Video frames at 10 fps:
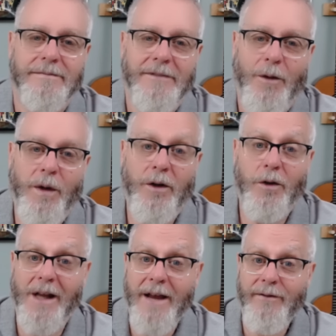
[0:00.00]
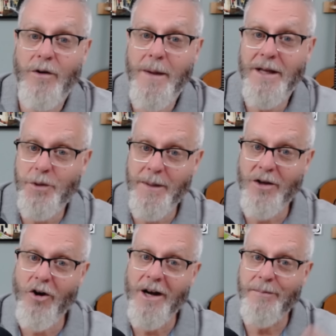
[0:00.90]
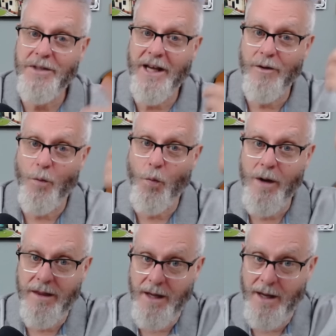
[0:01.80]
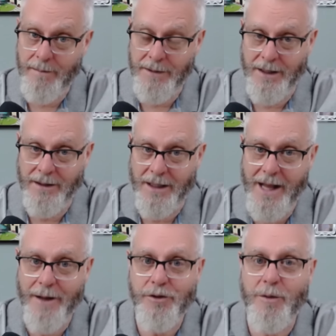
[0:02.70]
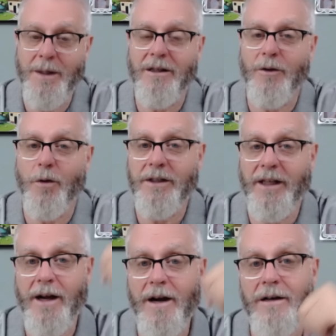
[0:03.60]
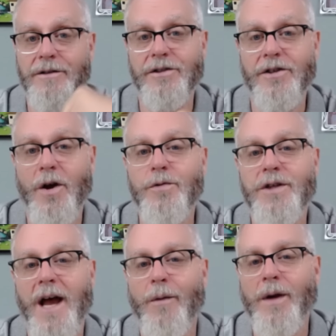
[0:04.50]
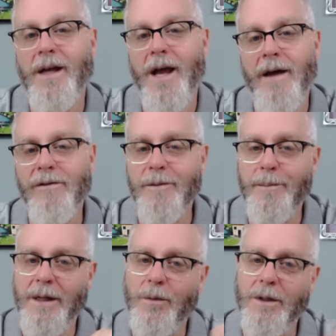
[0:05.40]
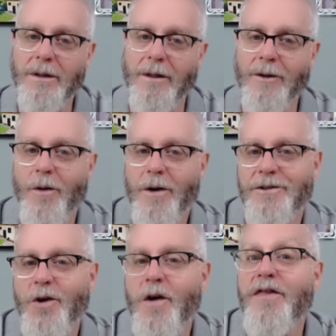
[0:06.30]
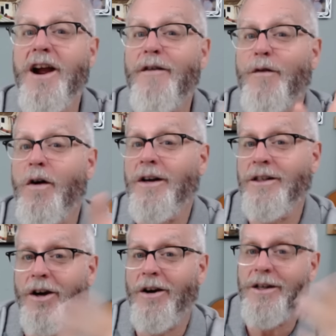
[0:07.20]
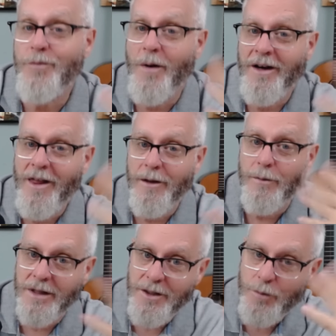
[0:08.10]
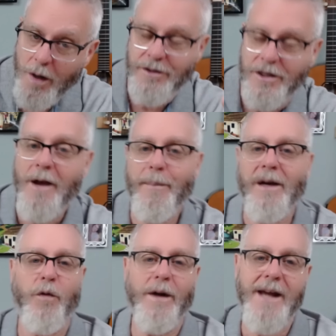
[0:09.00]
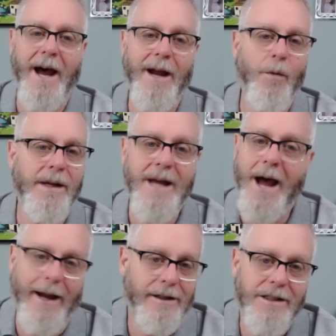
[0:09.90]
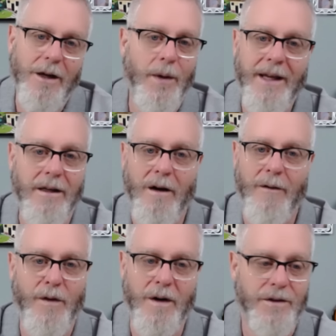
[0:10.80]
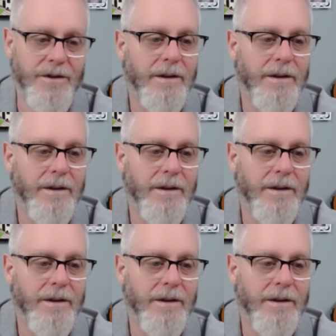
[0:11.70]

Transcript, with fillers: And we who are alive and remain shall be caught up together with them in the clouds to meet the Lord in the air, and so shall we ever be with the Lord. So therefore encourage one another with these words. But if we die, we die. Still, we get there first.